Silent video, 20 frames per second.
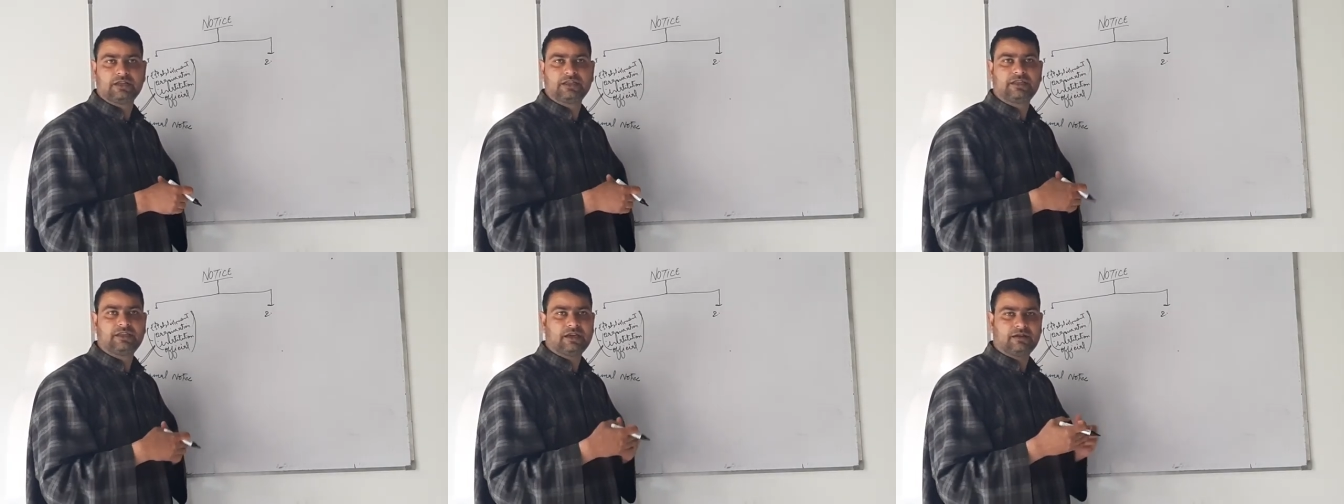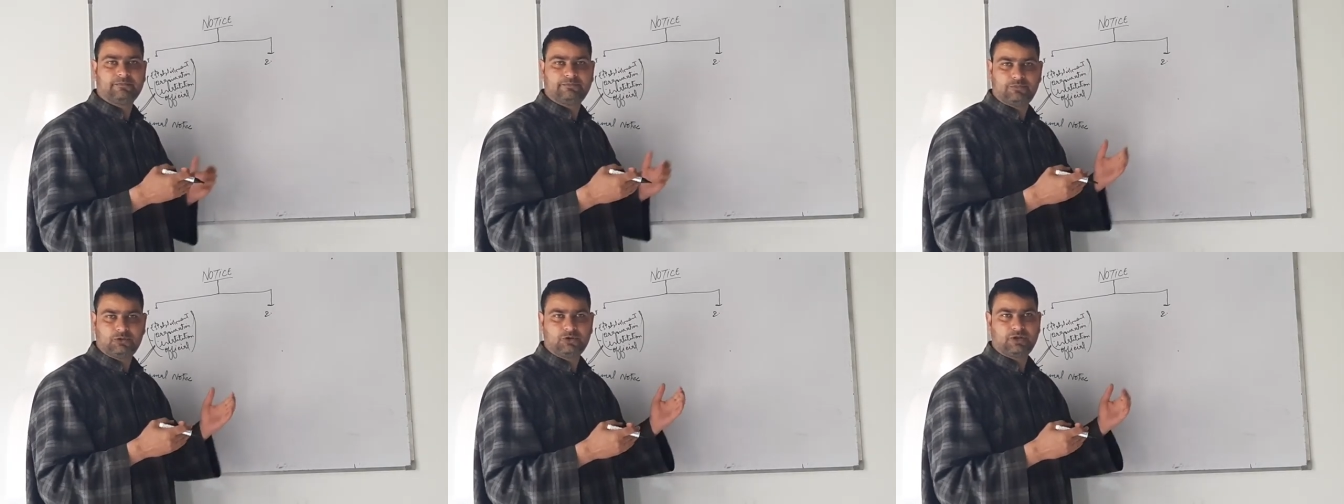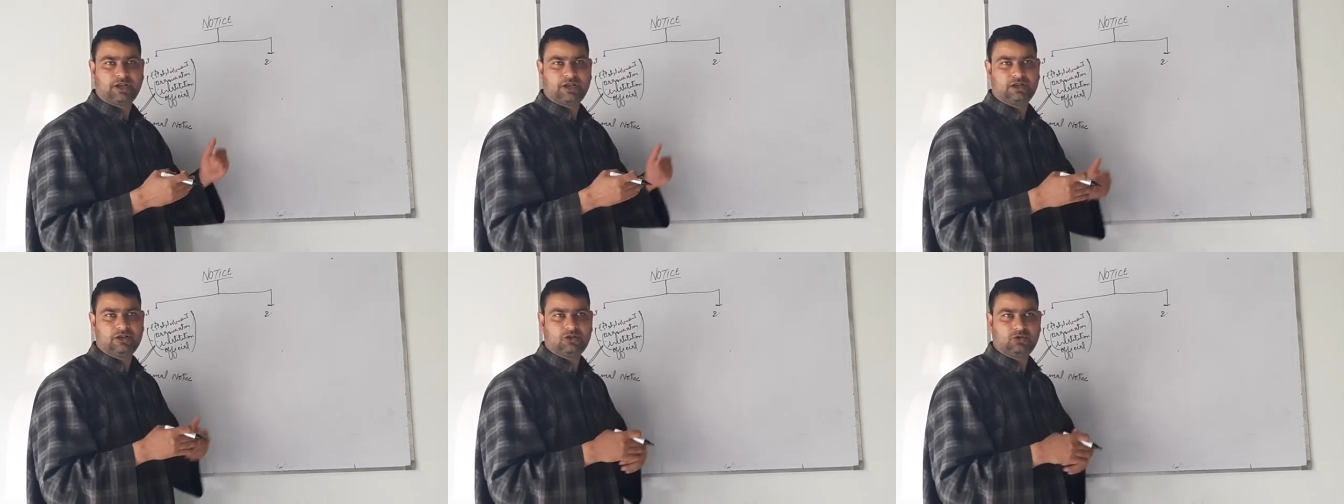can put
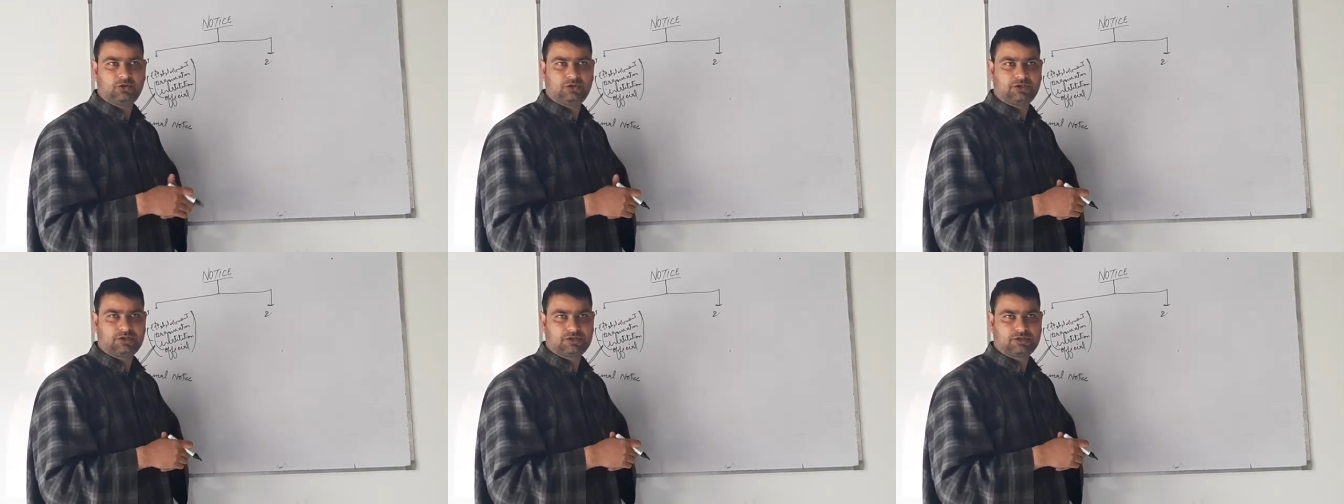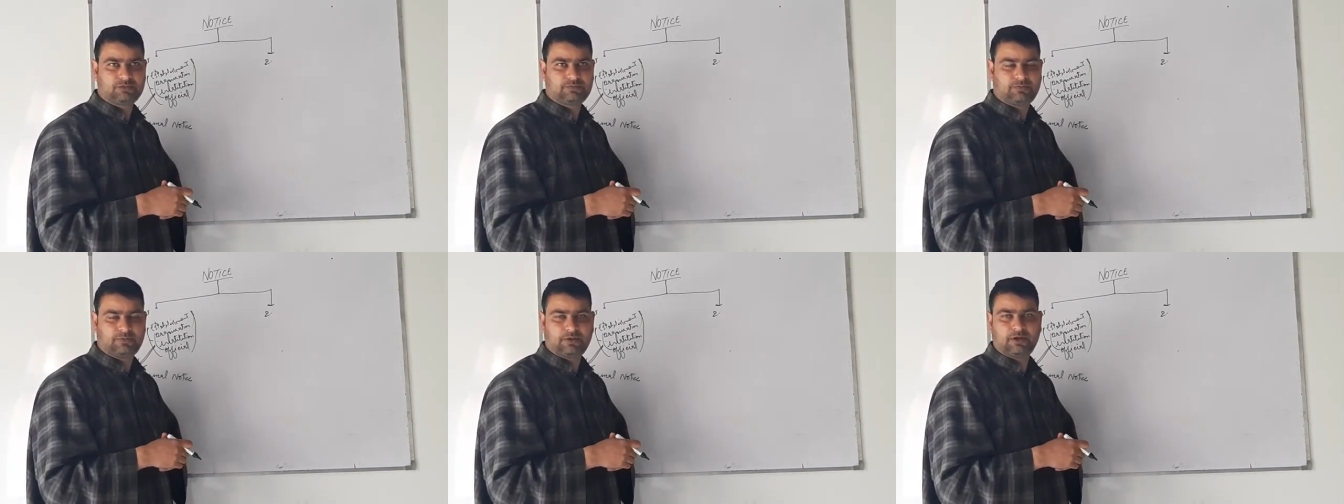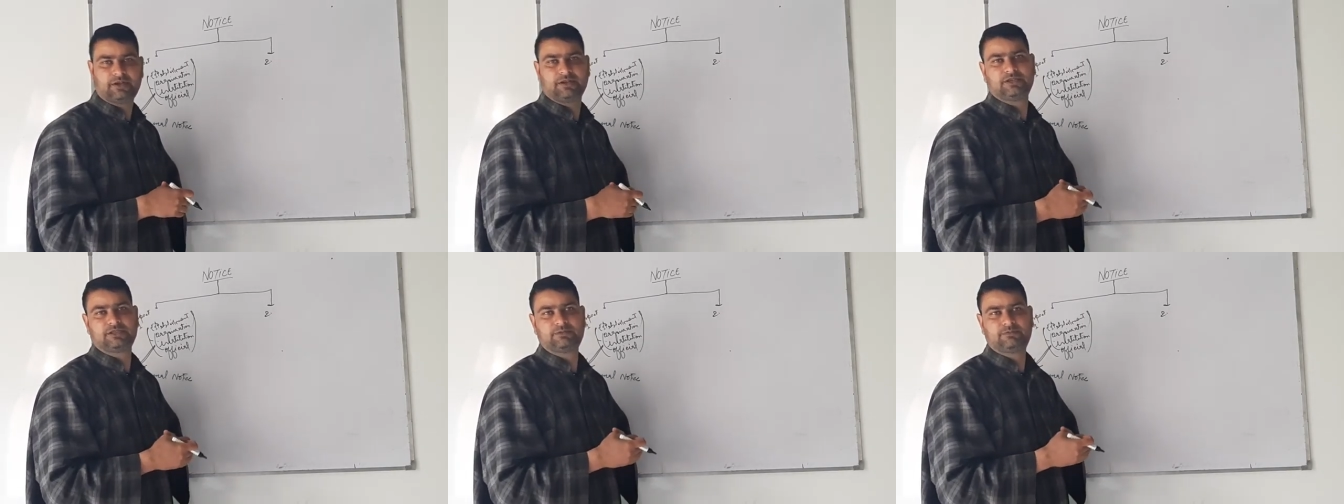a notice
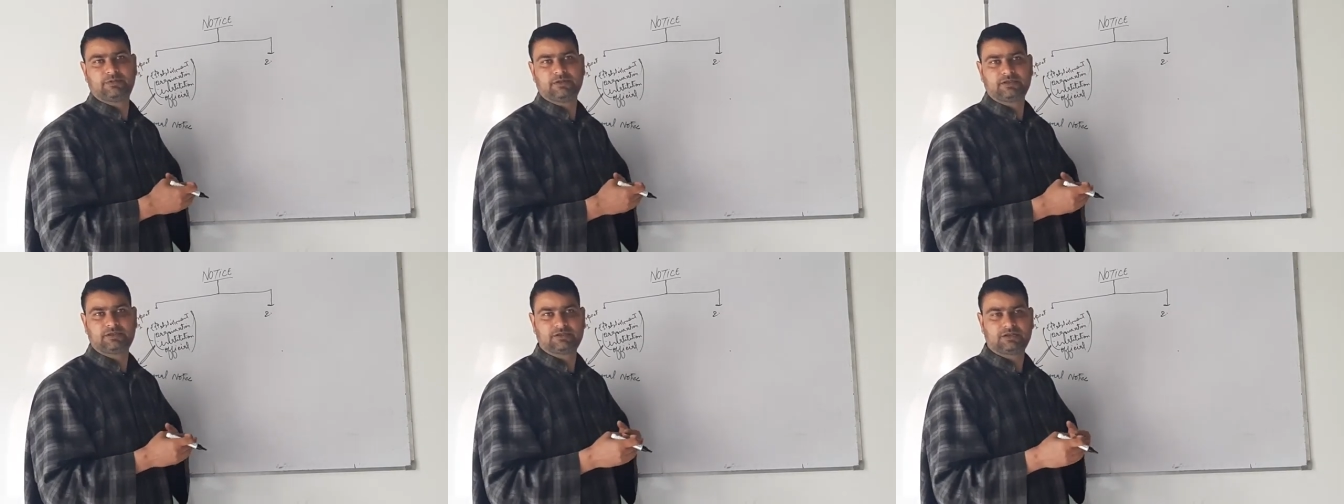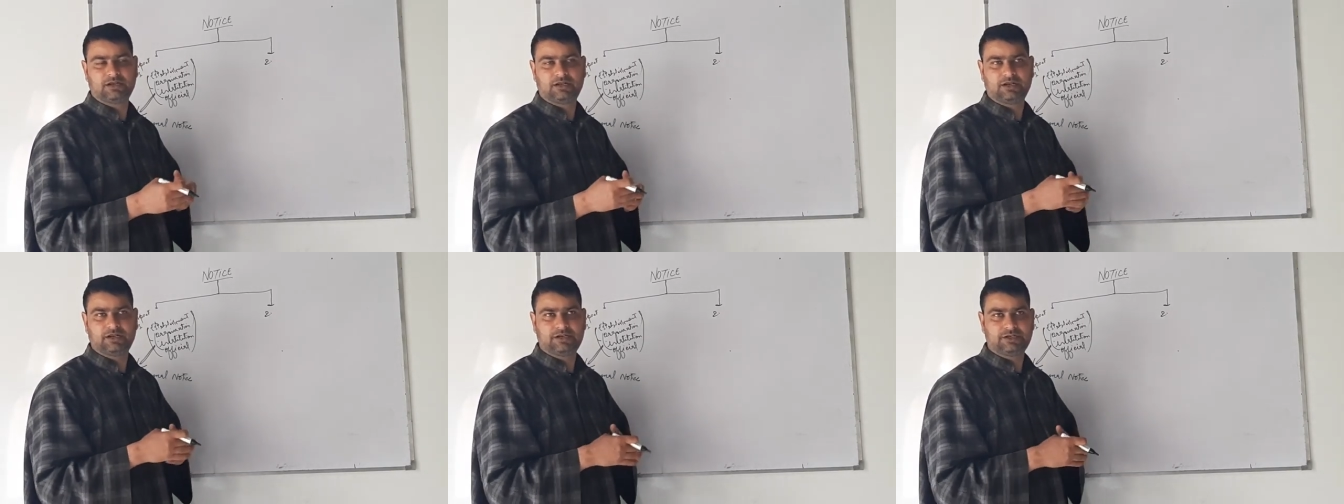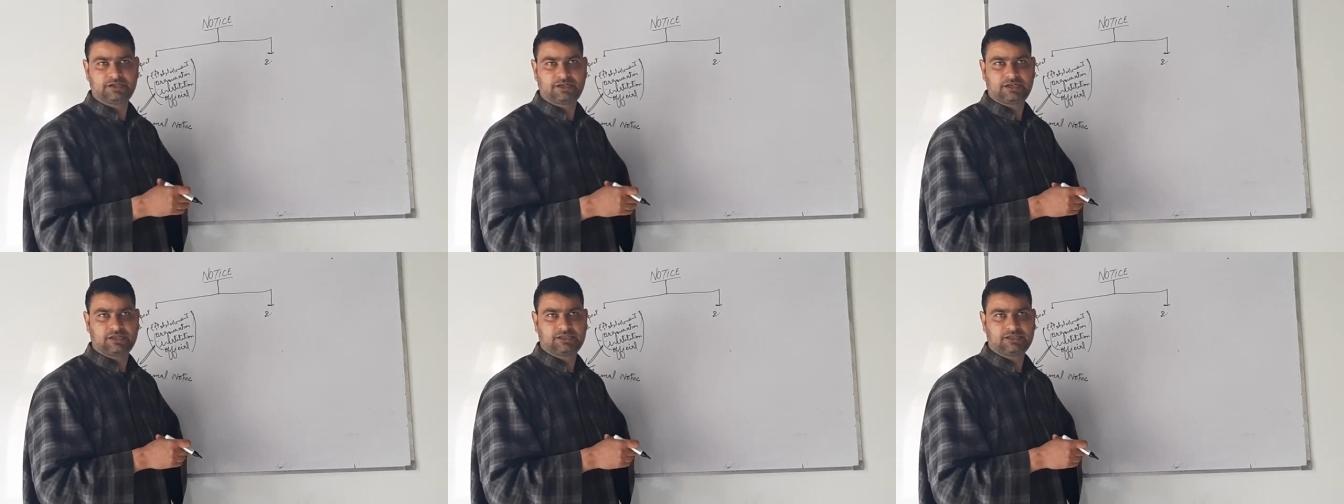for his personal
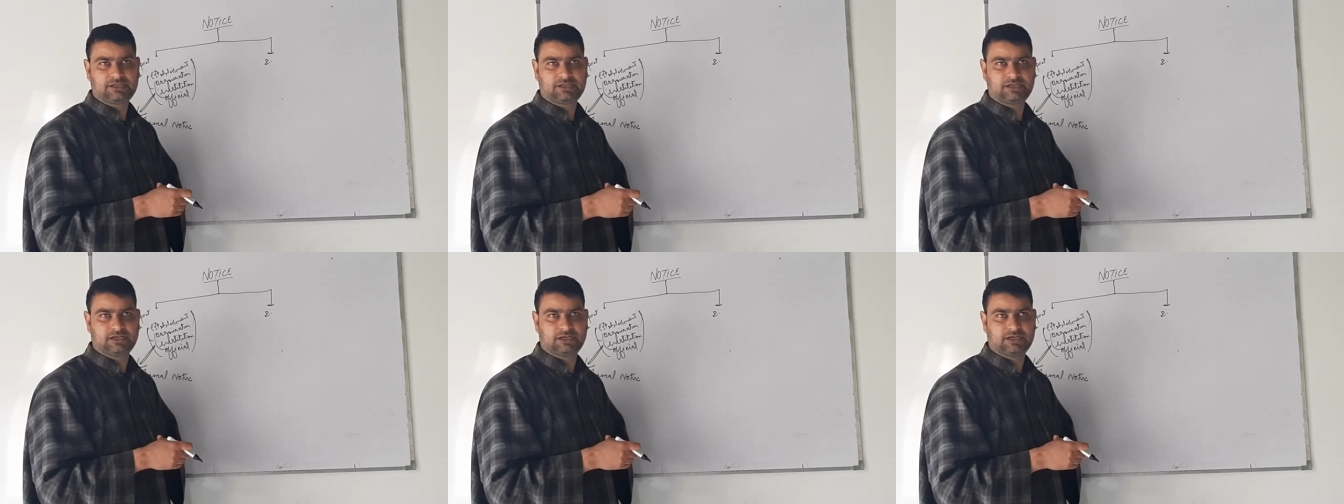interest